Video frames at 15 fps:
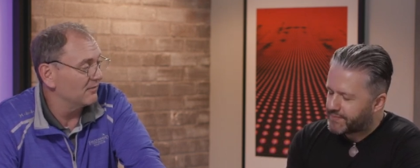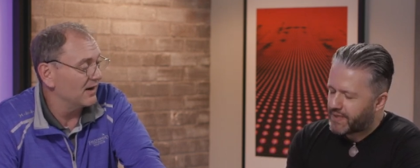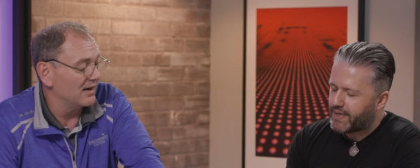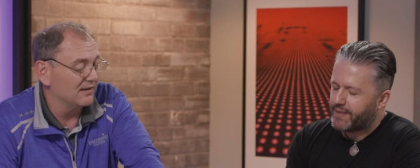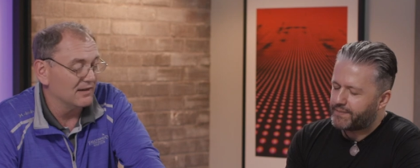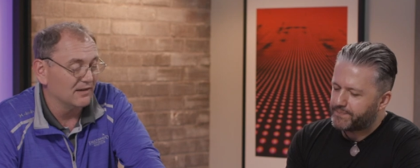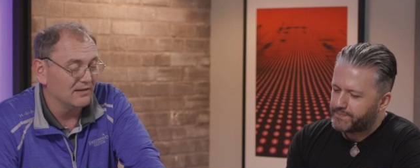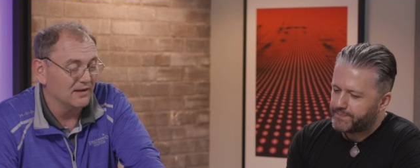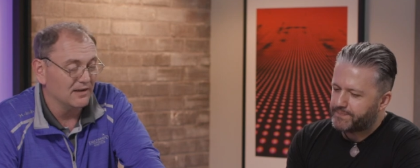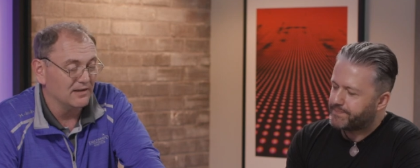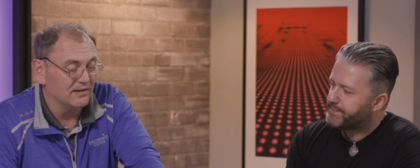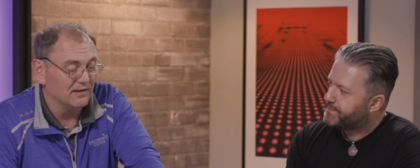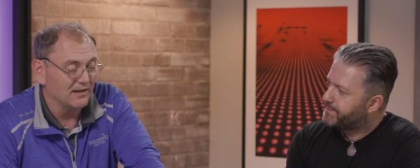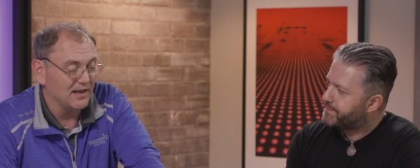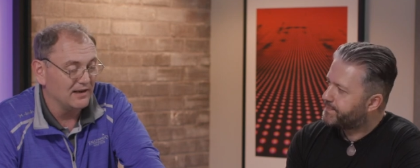Speaker 1: right? The,
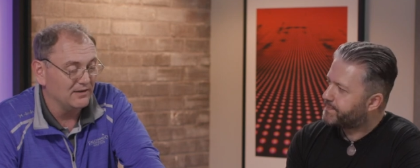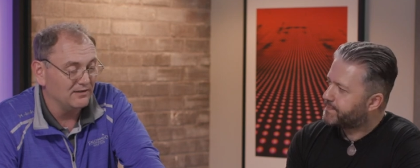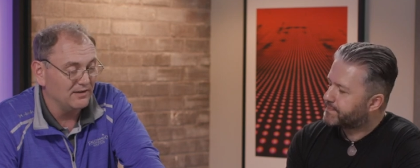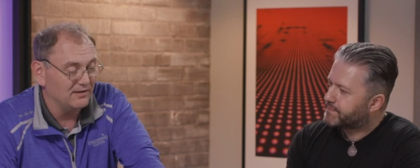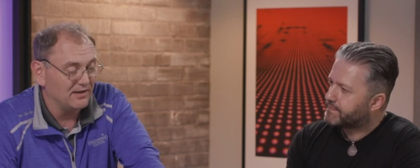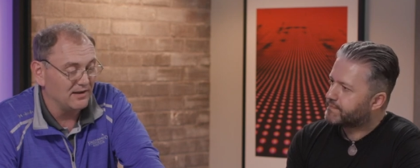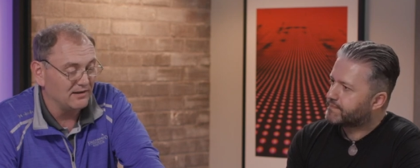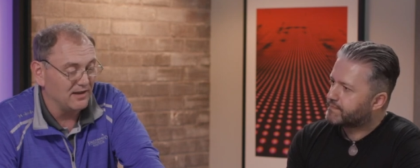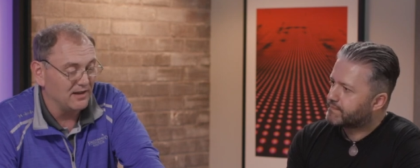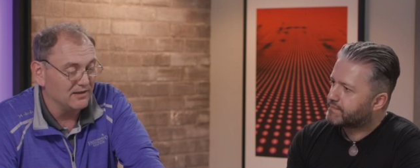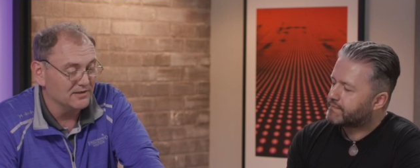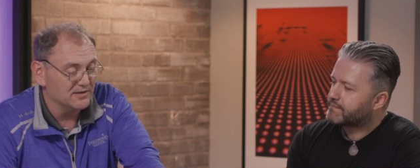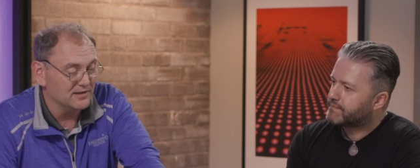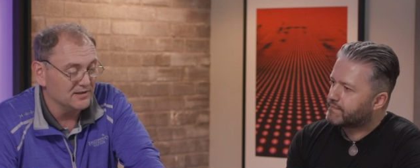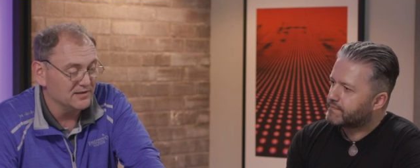the the legacy
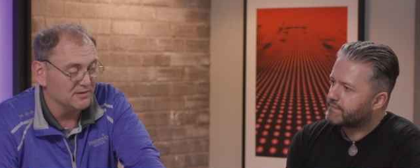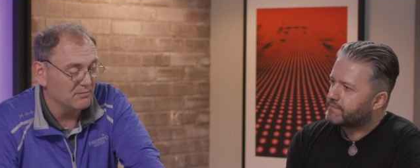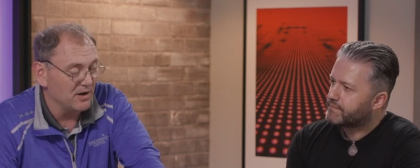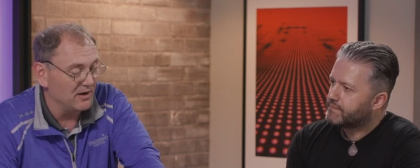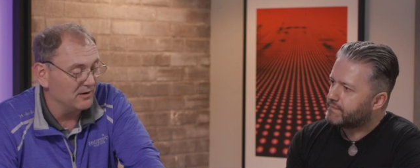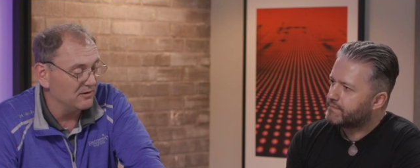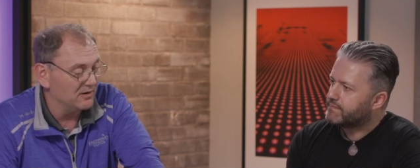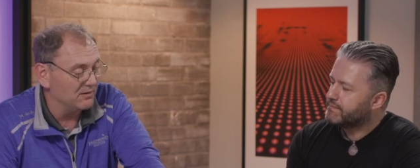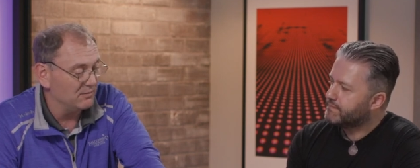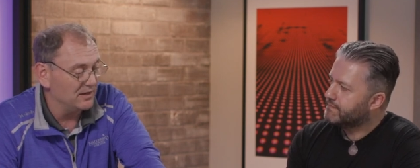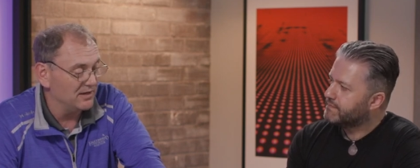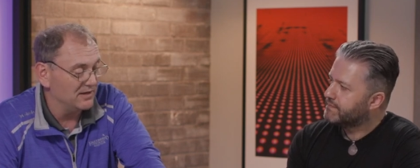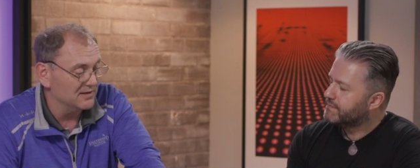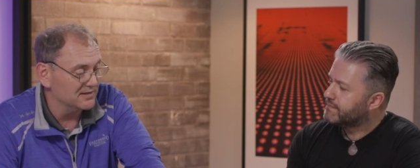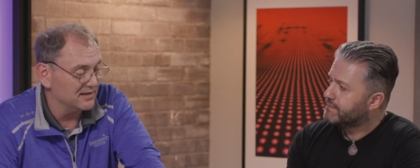technologies, the
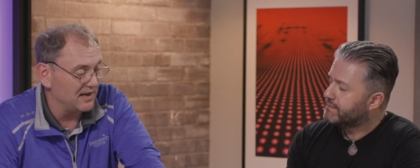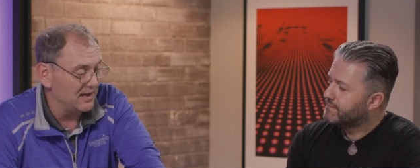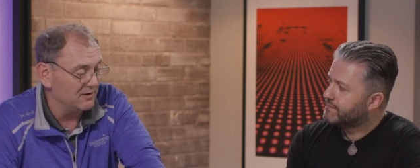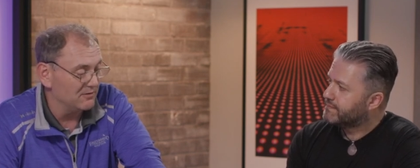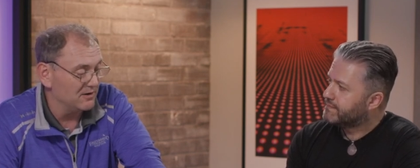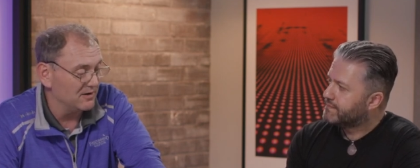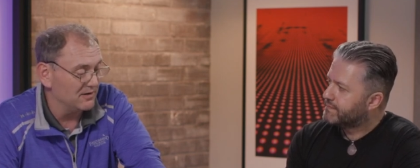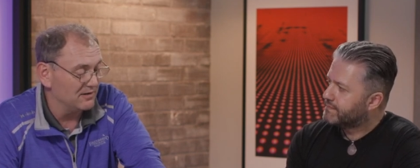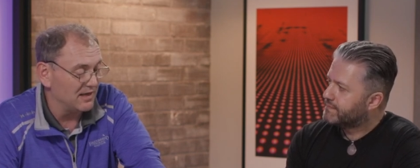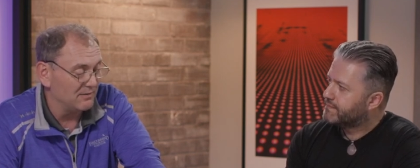MongoDB, Cassandra.